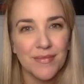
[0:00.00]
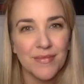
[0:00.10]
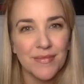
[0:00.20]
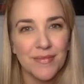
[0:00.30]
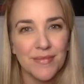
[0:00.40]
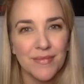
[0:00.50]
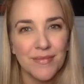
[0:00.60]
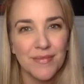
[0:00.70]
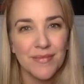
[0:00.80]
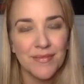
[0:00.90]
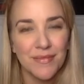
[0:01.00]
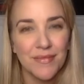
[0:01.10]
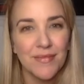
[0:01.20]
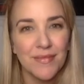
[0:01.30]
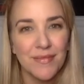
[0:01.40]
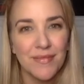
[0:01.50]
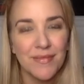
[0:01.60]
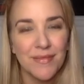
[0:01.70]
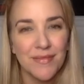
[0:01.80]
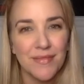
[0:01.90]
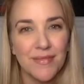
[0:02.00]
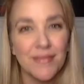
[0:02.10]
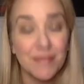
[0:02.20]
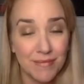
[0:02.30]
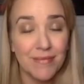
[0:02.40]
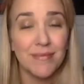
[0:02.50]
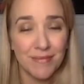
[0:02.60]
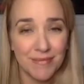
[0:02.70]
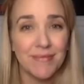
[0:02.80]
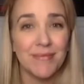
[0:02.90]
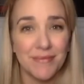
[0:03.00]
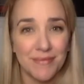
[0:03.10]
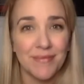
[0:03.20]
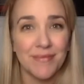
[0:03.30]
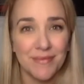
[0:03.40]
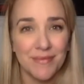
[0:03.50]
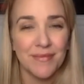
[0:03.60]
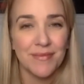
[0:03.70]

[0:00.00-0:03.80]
This person isn't speaking.